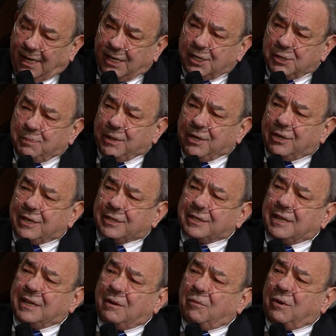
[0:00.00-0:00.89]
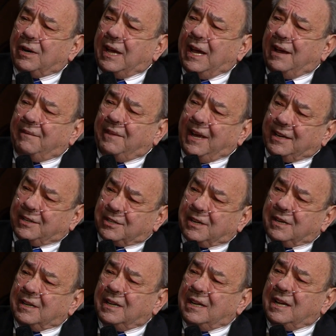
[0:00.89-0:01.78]
is because they don't want to have
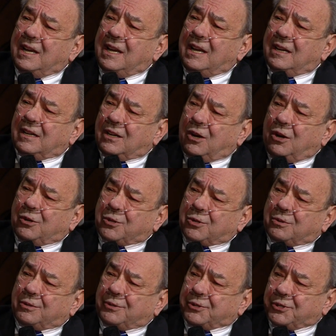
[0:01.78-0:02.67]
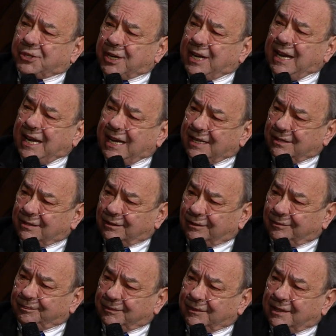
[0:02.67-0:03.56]
that cultural scandal
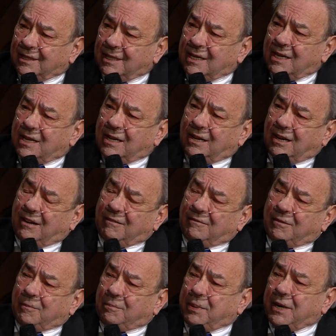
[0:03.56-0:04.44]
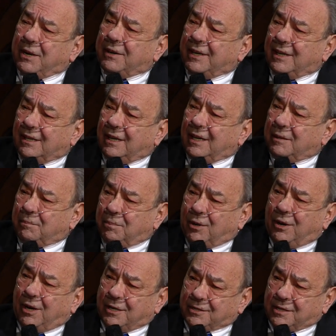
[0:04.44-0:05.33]
of appearing like
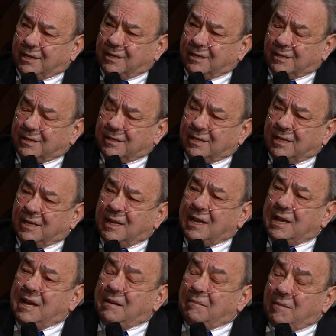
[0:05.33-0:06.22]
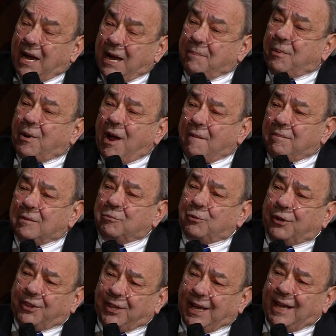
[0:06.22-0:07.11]
prostitutes. My
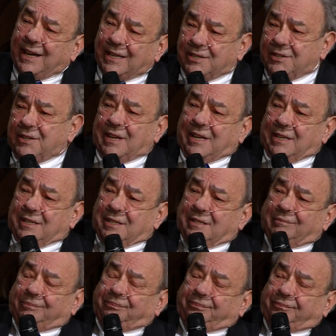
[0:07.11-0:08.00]
problem with that is this.